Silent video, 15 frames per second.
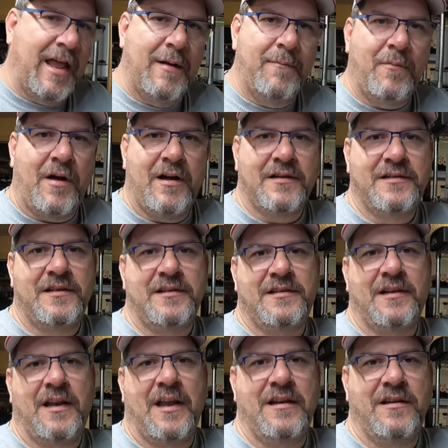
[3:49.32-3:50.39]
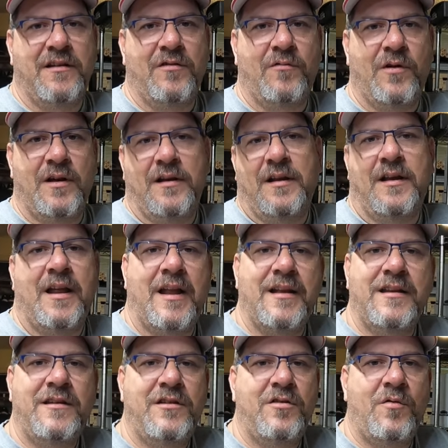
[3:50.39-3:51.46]
and boxes. And you know what? I
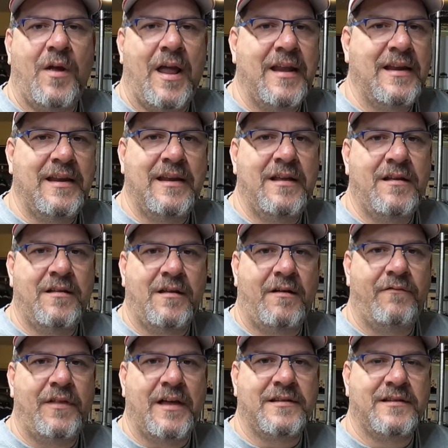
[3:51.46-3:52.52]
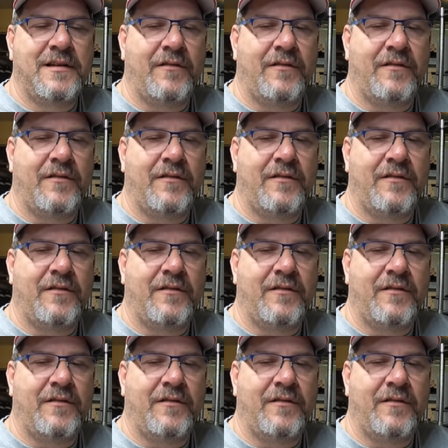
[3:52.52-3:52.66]
didn't do any of that